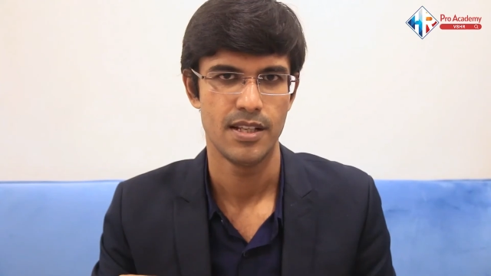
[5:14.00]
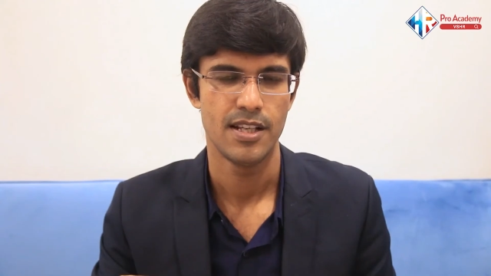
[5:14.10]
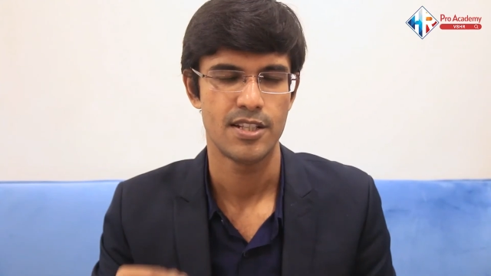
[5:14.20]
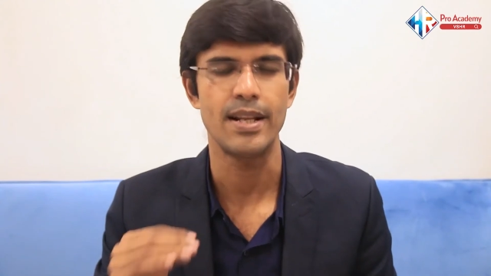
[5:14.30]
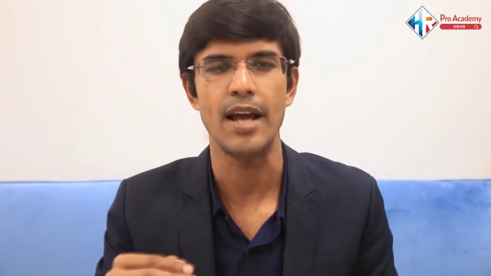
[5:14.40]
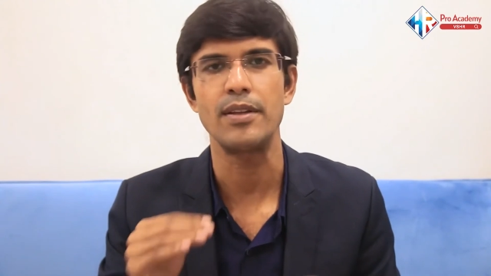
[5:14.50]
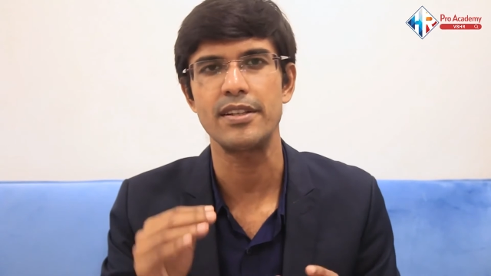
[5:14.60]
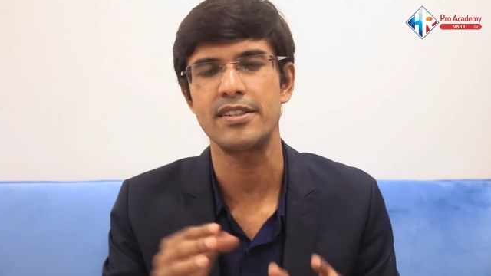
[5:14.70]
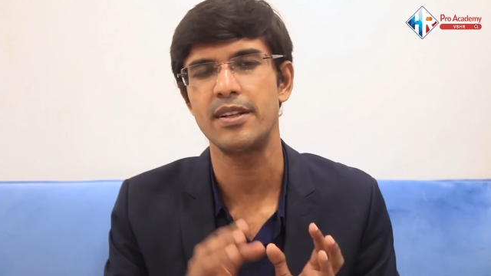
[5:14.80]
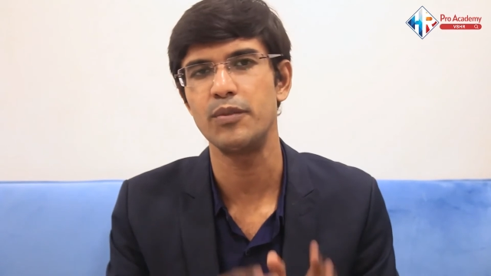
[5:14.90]
So now
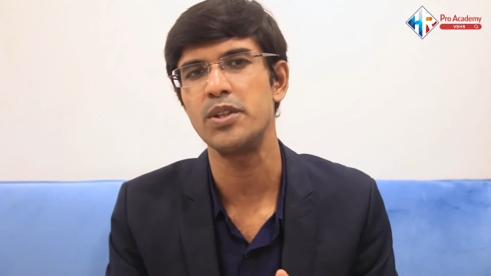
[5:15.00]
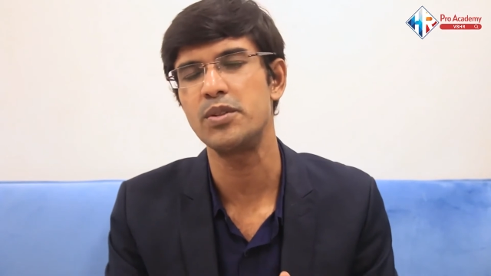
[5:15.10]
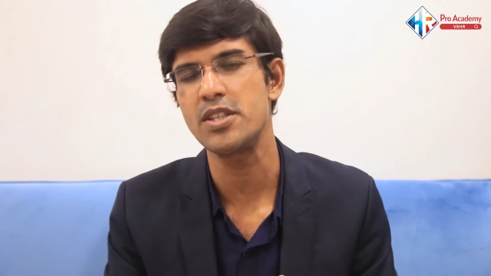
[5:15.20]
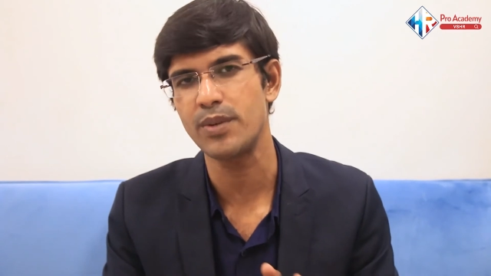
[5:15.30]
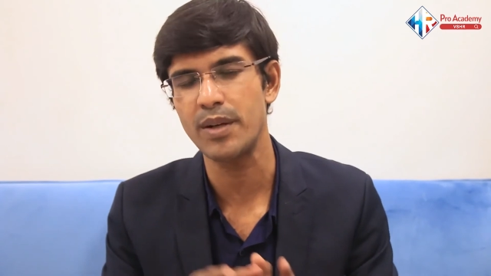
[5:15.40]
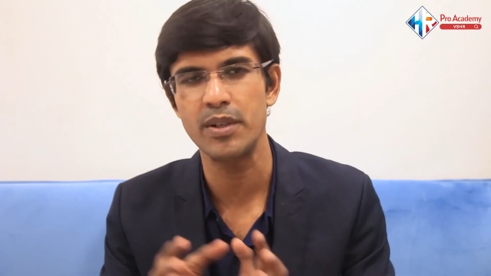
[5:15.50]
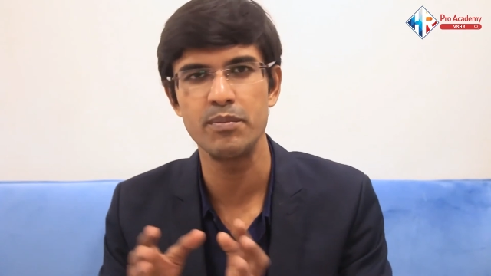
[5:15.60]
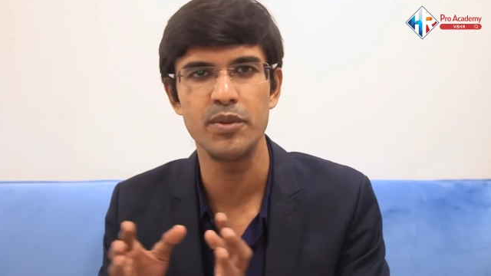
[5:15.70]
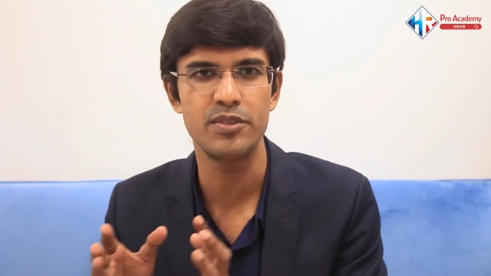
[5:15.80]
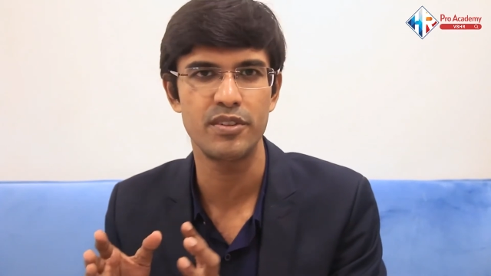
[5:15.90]
that's with this one, I'm going to
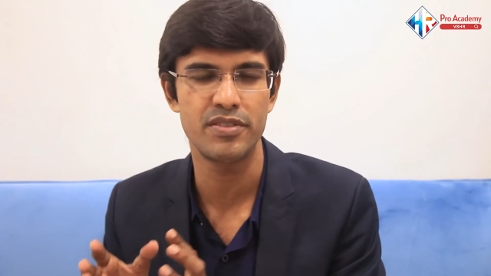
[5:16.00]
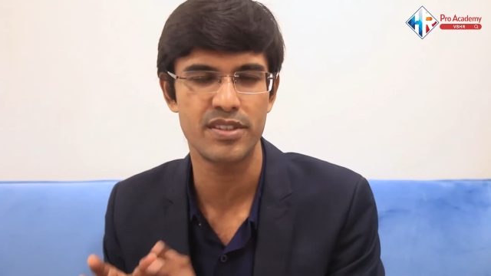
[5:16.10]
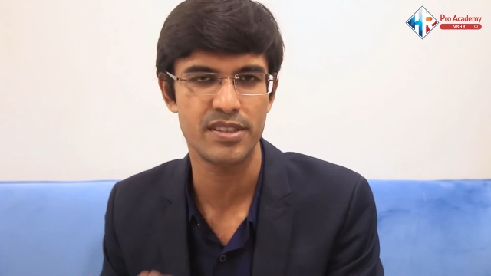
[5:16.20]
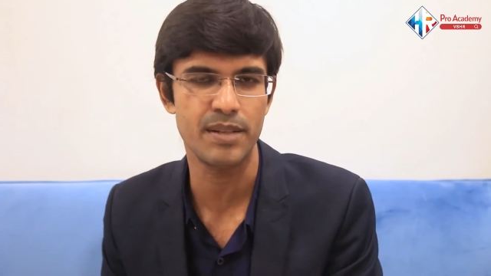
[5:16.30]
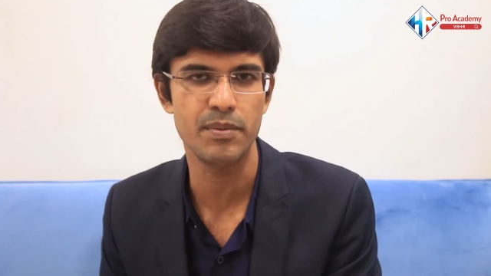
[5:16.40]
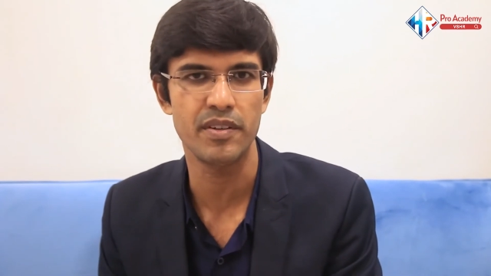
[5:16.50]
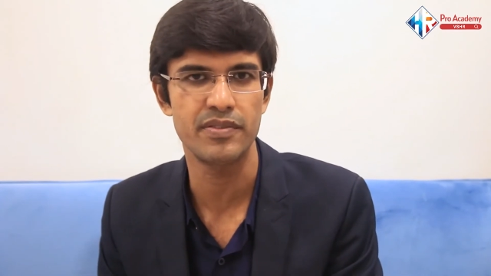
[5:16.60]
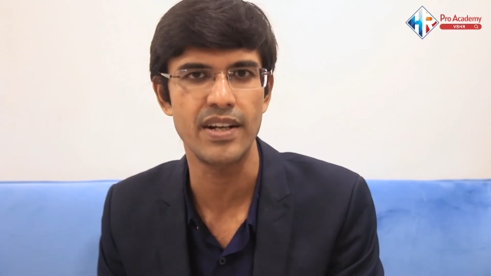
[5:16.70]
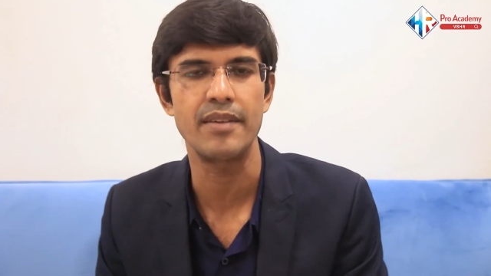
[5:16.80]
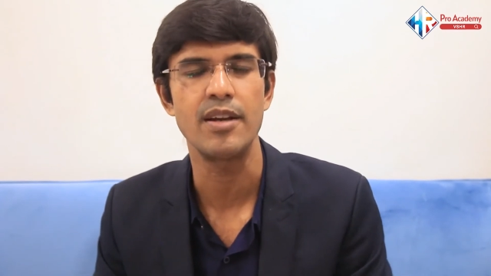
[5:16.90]
move to the step number
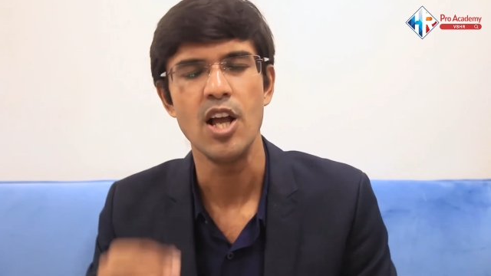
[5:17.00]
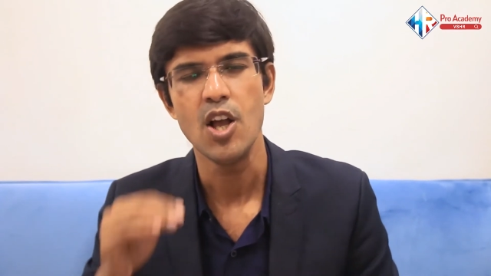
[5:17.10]
5.